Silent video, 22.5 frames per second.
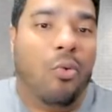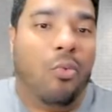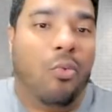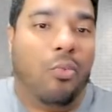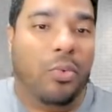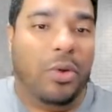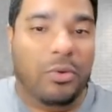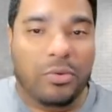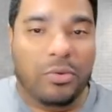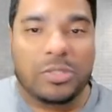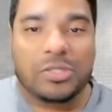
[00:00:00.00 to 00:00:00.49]

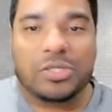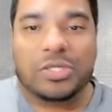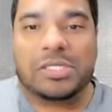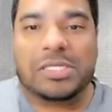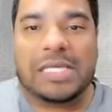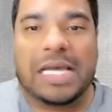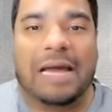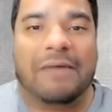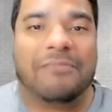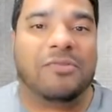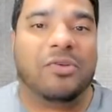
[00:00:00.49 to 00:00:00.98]
We will just
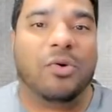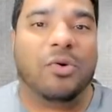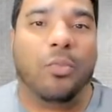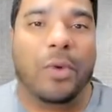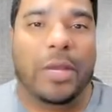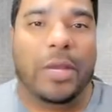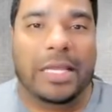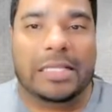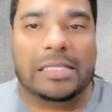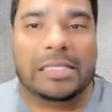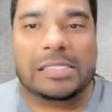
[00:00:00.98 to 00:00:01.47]
have to
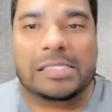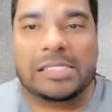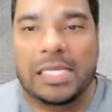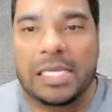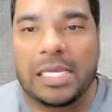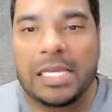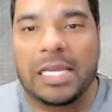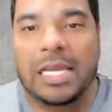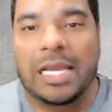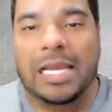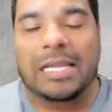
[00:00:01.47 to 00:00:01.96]
wait and
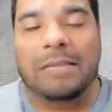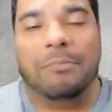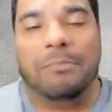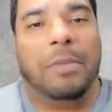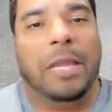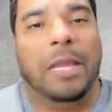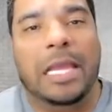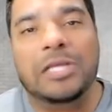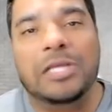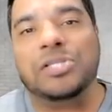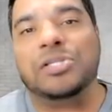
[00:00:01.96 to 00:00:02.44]
see, and
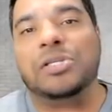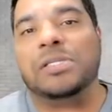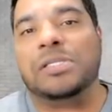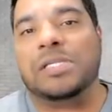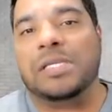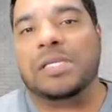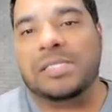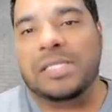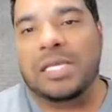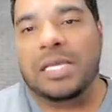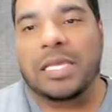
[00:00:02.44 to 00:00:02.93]
patience
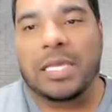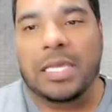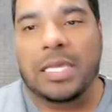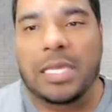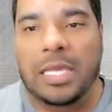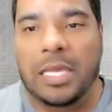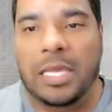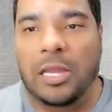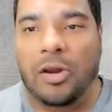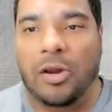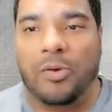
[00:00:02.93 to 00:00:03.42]
is the key
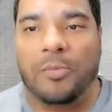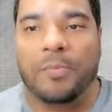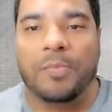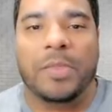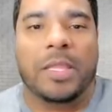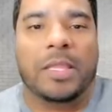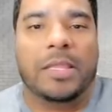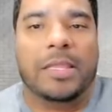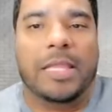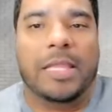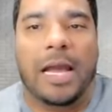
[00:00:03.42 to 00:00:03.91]
here.
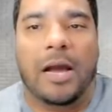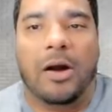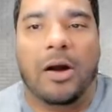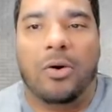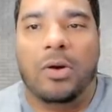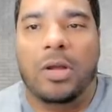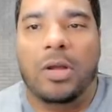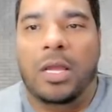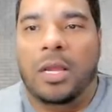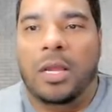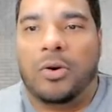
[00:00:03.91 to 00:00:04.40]
Now,
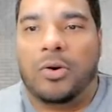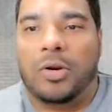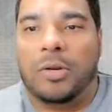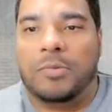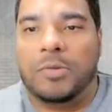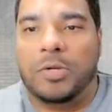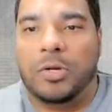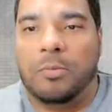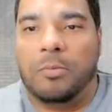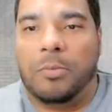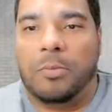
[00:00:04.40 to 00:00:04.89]

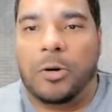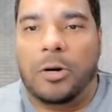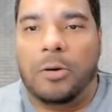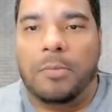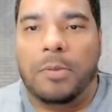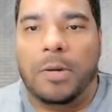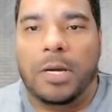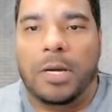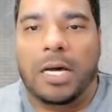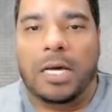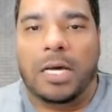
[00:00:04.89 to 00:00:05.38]

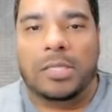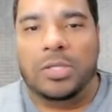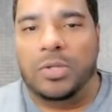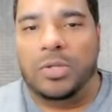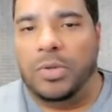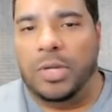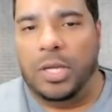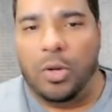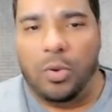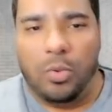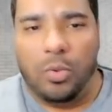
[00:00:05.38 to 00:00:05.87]
CryptoBurb, uh,
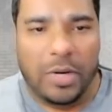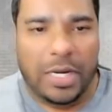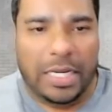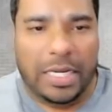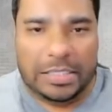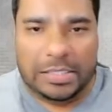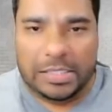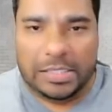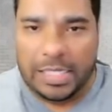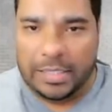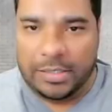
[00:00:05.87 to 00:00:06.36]
doing
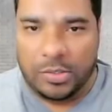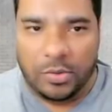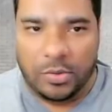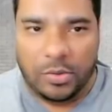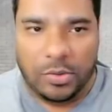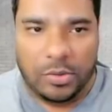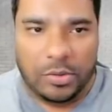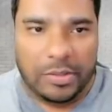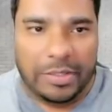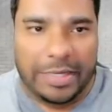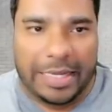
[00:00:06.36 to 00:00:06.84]
great
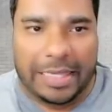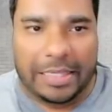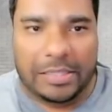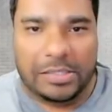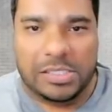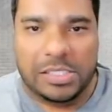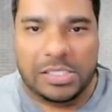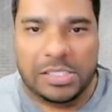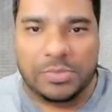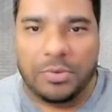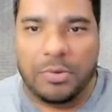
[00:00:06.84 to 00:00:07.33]
technical
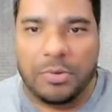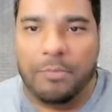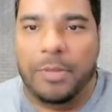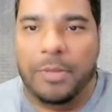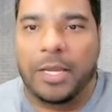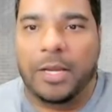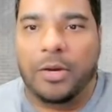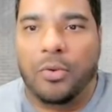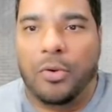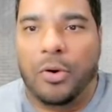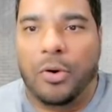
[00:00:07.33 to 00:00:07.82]
analysis for
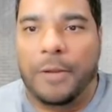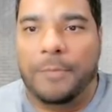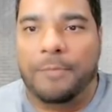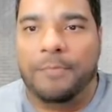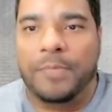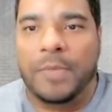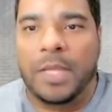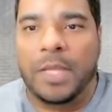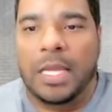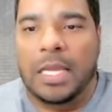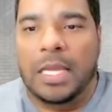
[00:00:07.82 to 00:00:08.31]
Bitcoin,
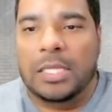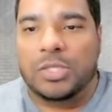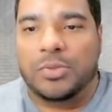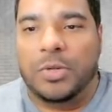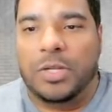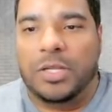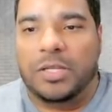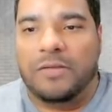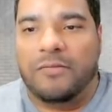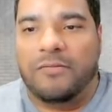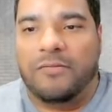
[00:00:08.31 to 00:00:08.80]

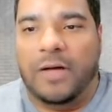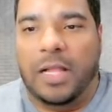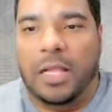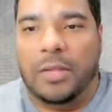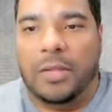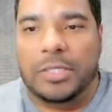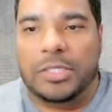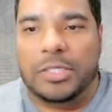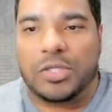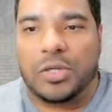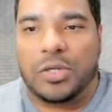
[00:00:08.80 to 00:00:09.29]
tweeted the
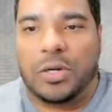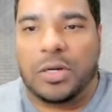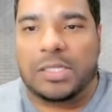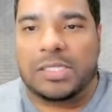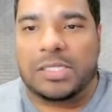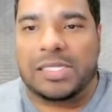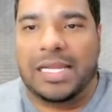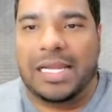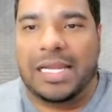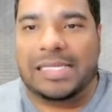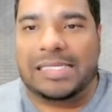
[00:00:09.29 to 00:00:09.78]
following chart
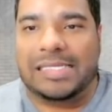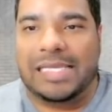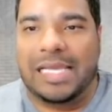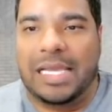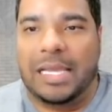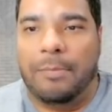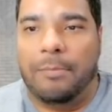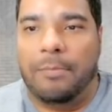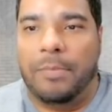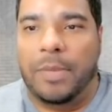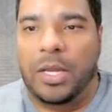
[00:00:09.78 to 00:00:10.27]
today
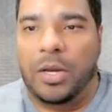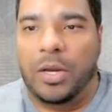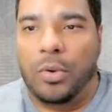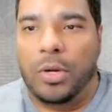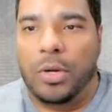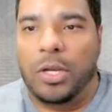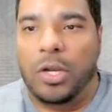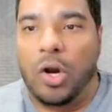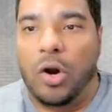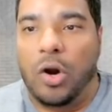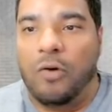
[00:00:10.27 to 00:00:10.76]
saying,
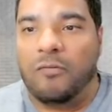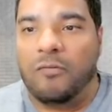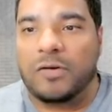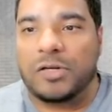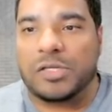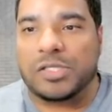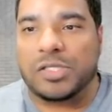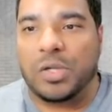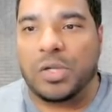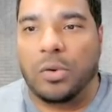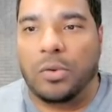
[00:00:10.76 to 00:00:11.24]
Bitcoin
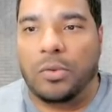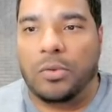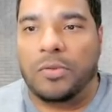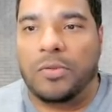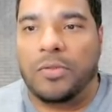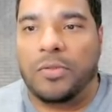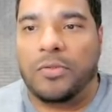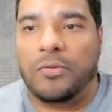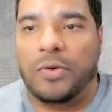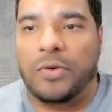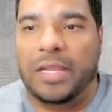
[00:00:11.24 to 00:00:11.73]

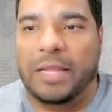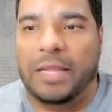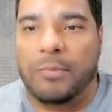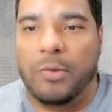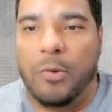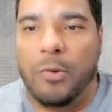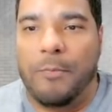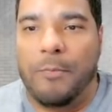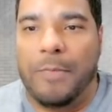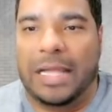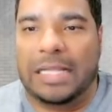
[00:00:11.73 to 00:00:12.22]
oversold, three D
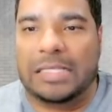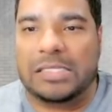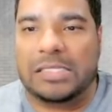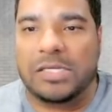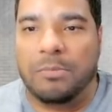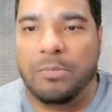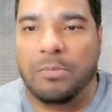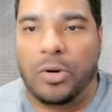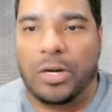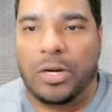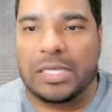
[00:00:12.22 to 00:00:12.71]

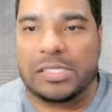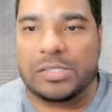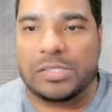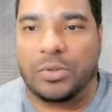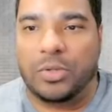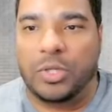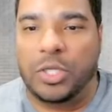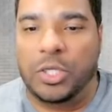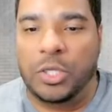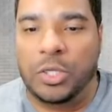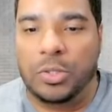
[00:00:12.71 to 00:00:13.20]
momentum brings
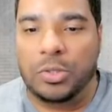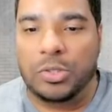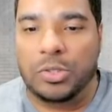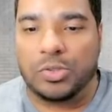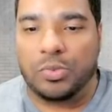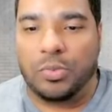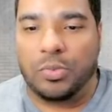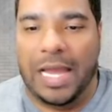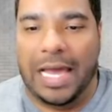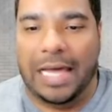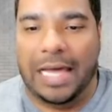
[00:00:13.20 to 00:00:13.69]
huge
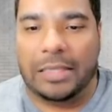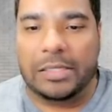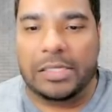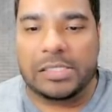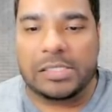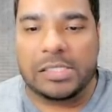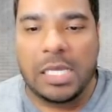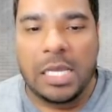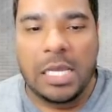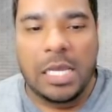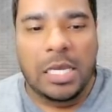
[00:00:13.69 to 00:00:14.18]

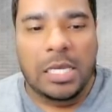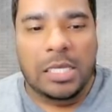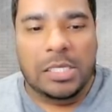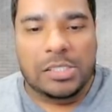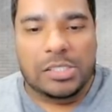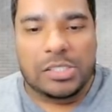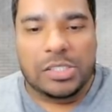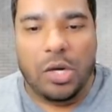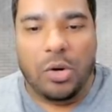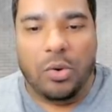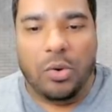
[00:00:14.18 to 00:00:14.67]
rallies.
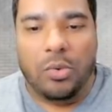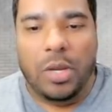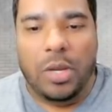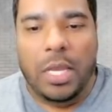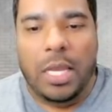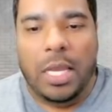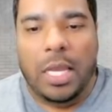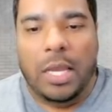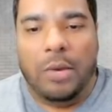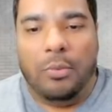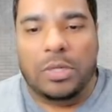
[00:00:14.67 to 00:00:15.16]
So
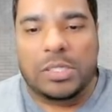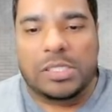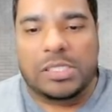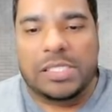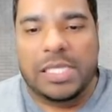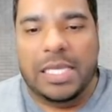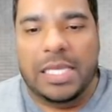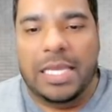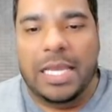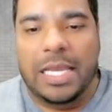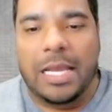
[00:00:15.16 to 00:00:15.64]
we're
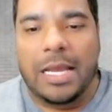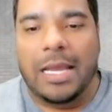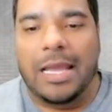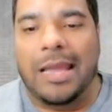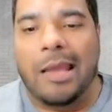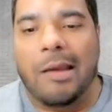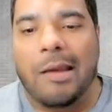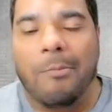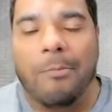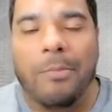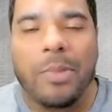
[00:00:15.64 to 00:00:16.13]
seeing
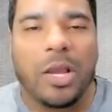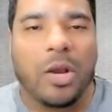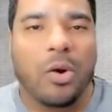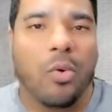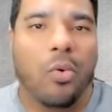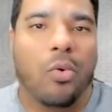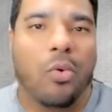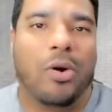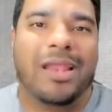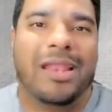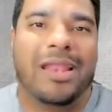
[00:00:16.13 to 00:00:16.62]

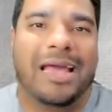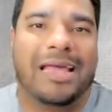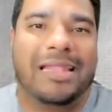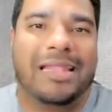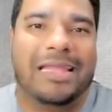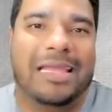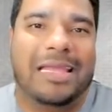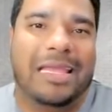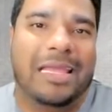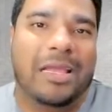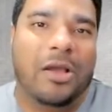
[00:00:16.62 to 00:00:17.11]
Bitcoin at
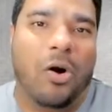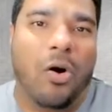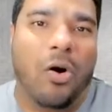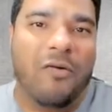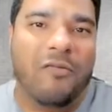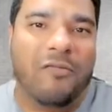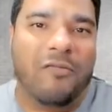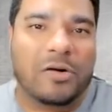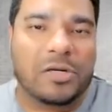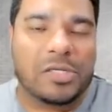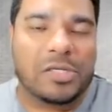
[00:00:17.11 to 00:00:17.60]
the
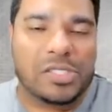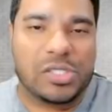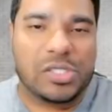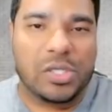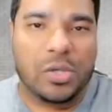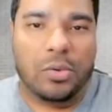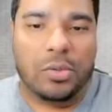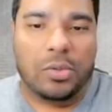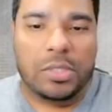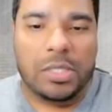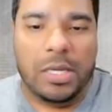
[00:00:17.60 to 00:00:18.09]

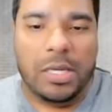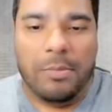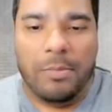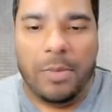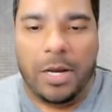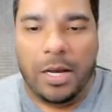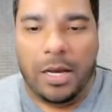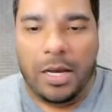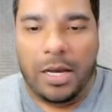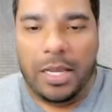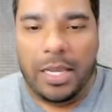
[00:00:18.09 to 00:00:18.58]
oversold
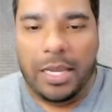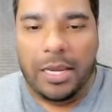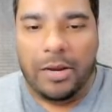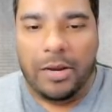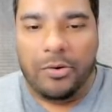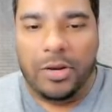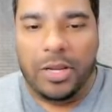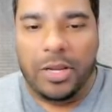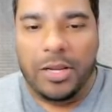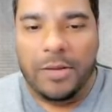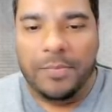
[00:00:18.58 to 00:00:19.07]
uh,
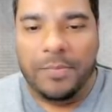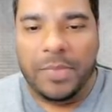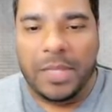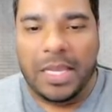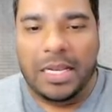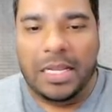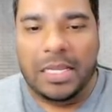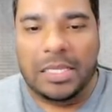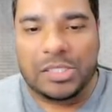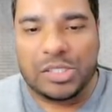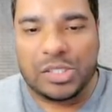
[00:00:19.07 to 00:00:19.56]
area.
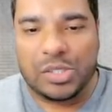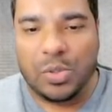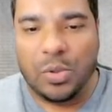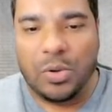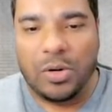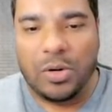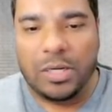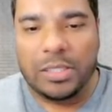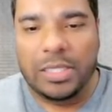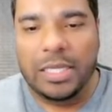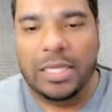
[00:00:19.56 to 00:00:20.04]
And
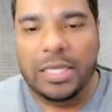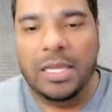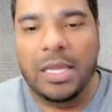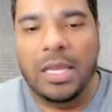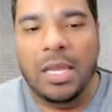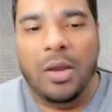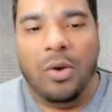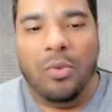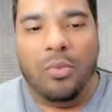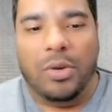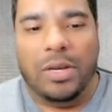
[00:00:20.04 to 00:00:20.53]
historically,
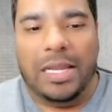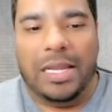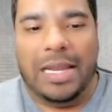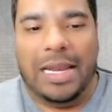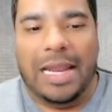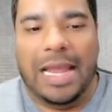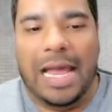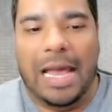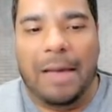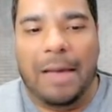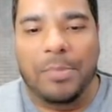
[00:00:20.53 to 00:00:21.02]
when that
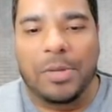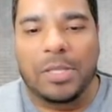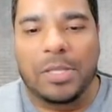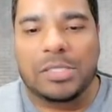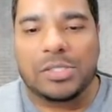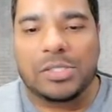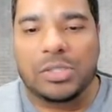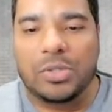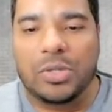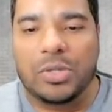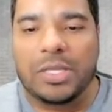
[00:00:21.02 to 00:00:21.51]

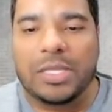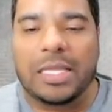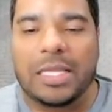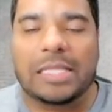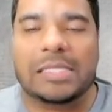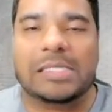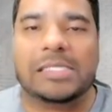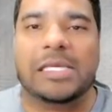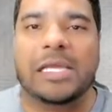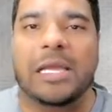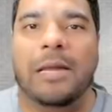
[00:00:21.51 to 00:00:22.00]
happens, you can then
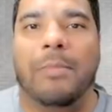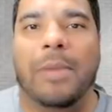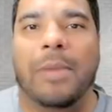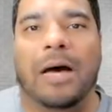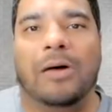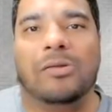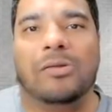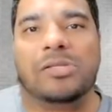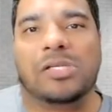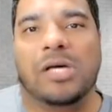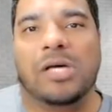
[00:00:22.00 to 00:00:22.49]
see a
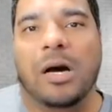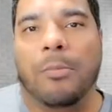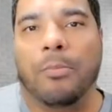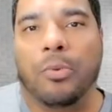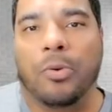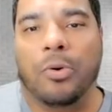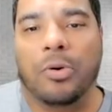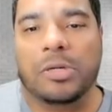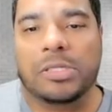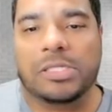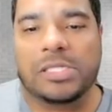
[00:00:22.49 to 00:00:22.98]
bounce
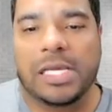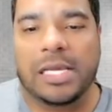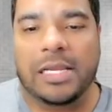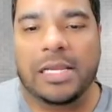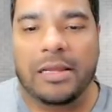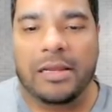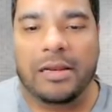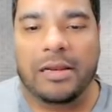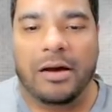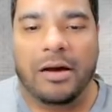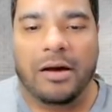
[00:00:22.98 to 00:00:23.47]
upwards and
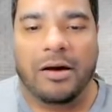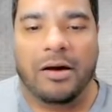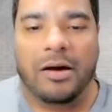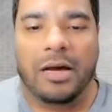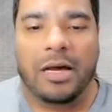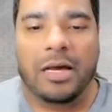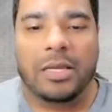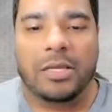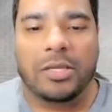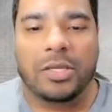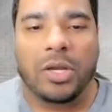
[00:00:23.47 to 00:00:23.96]
then uh,
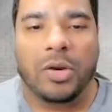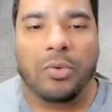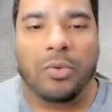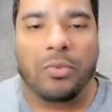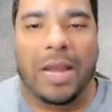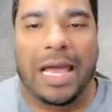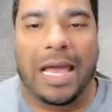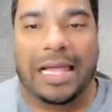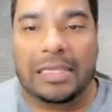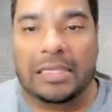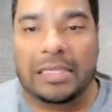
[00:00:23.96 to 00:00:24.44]
a, a
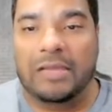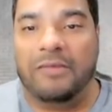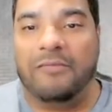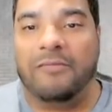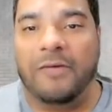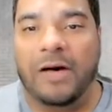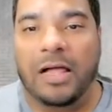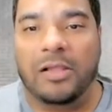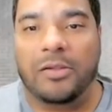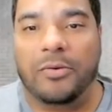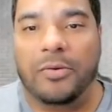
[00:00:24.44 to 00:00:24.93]
rally
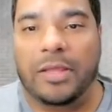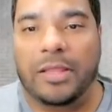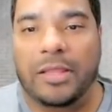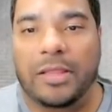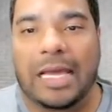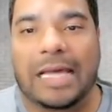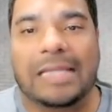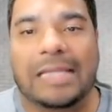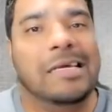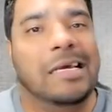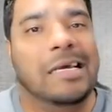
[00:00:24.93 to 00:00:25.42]
following
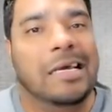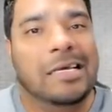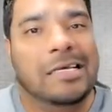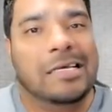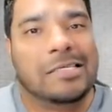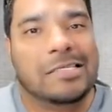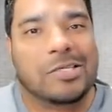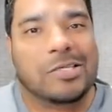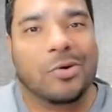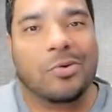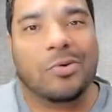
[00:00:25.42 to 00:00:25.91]
that.
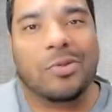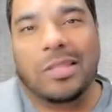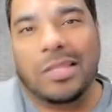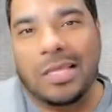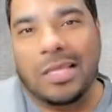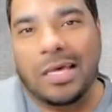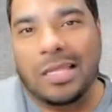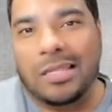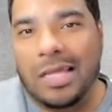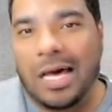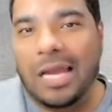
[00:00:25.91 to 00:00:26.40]
So
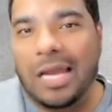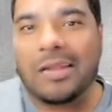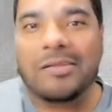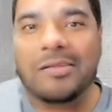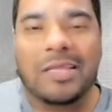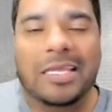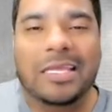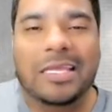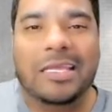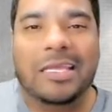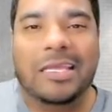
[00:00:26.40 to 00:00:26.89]
a lot of
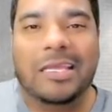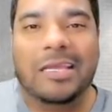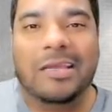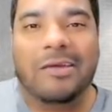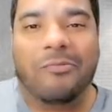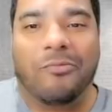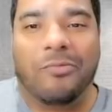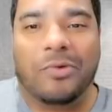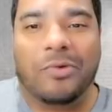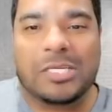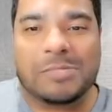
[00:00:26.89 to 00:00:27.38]
the
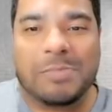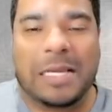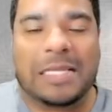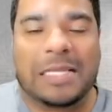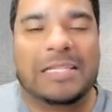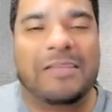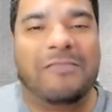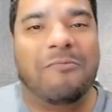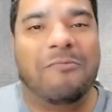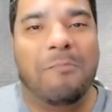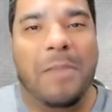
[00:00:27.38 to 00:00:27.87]

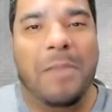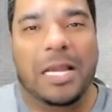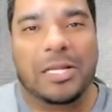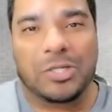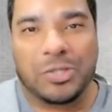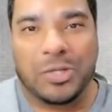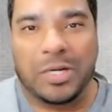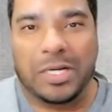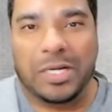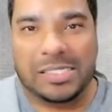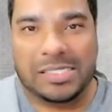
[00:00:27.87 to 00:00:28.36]
respective
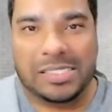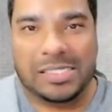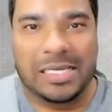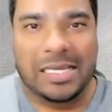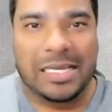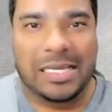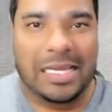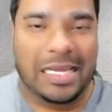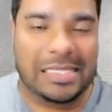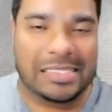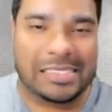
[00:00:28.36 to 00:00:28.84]
metrics
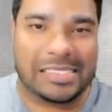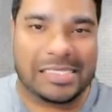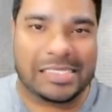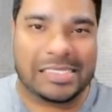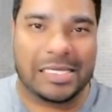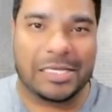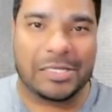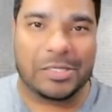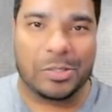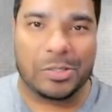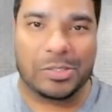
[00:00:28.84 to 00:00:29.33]
and
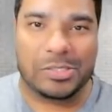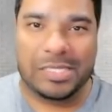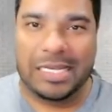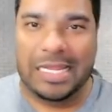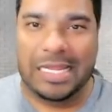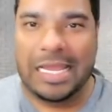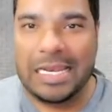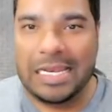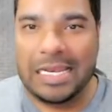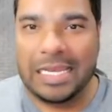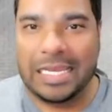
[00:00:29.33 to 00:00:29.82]
signals and
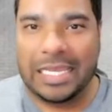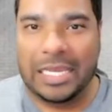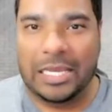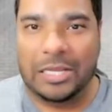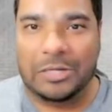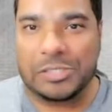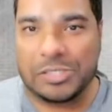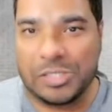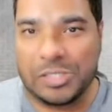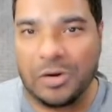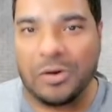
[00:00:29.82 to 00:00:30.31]

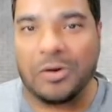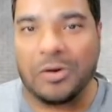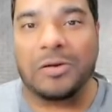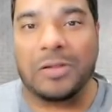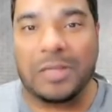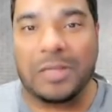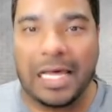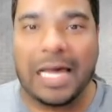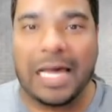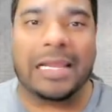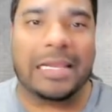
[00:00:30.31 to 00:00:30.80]
indicators are
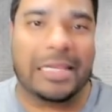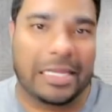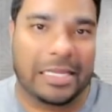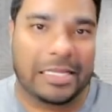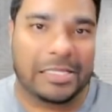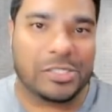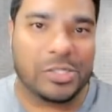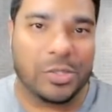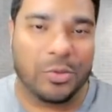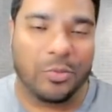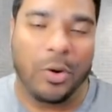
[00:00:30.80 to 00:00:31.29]

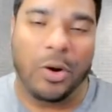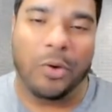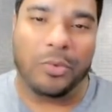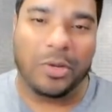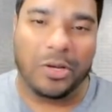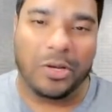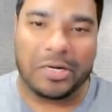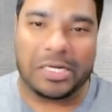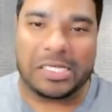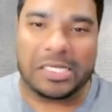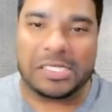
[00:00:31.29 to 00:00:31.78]
aligning to what
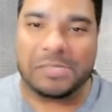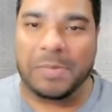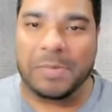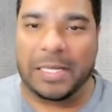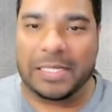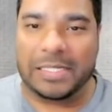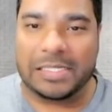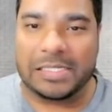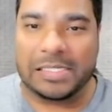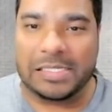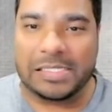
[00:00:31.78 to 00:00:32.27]
we were
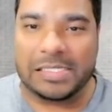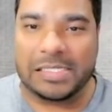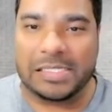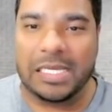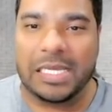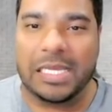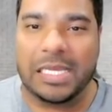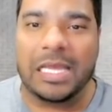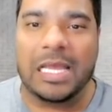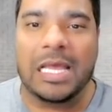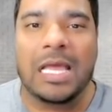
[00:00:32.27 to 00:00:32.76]
expecting to
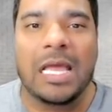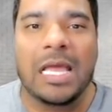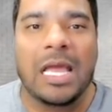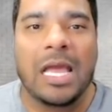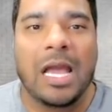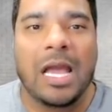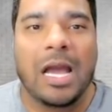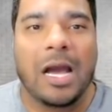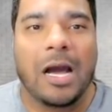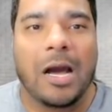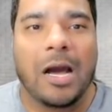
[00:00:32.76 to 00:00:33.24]
see.
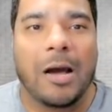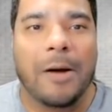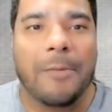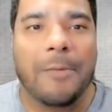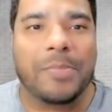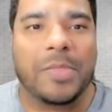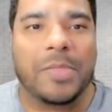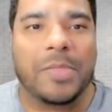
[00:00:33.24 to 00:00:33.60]
Um,